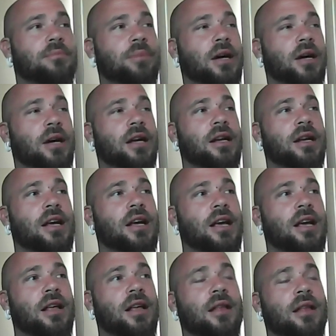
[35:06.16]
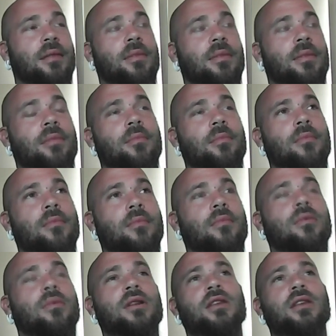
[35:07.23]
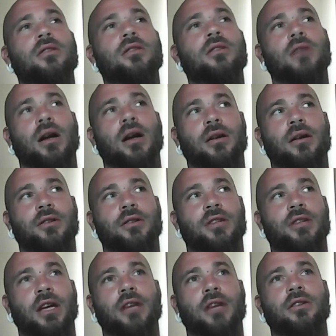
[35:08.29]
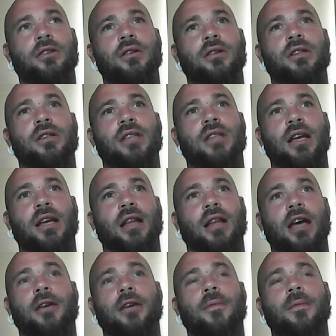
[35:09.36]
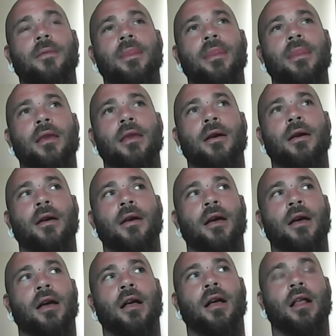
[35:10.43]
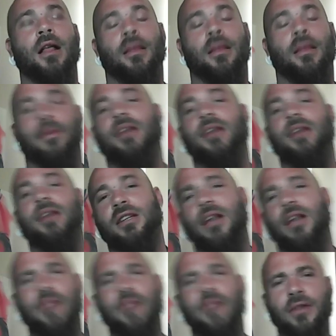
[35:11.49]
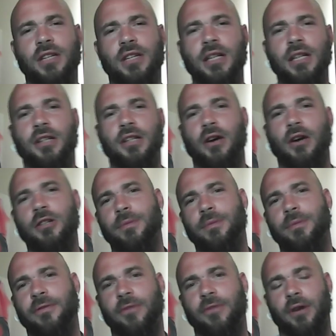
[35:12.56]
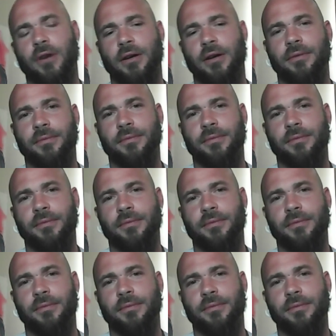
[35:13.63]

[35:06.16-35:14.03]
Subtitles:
but one thing you got to understand, dude, is that like, let me ask you this: have you ever seen a ghost before?